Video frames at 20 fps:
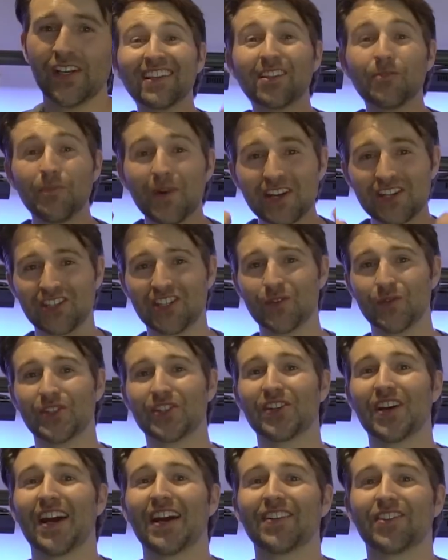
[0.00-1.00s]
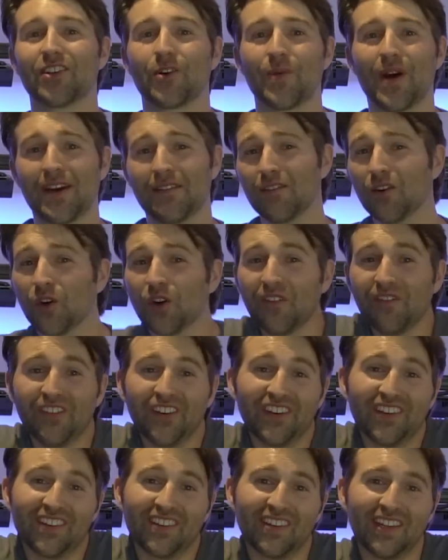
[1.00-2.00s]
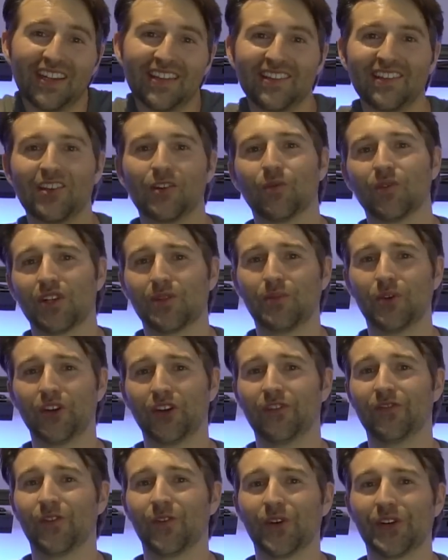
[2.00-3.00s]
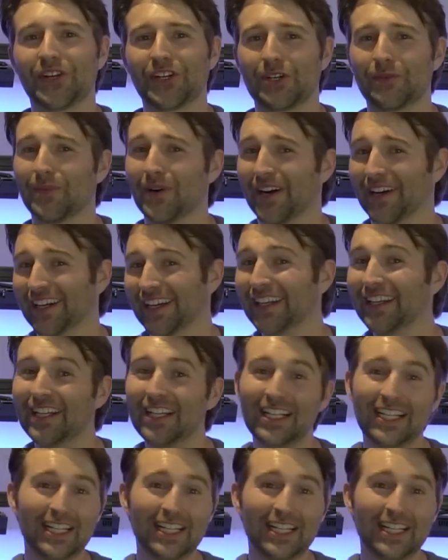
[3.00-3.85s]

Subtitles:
especially when your hands are wet or if you're just lazy, don't want to pull your phone out of your pocket.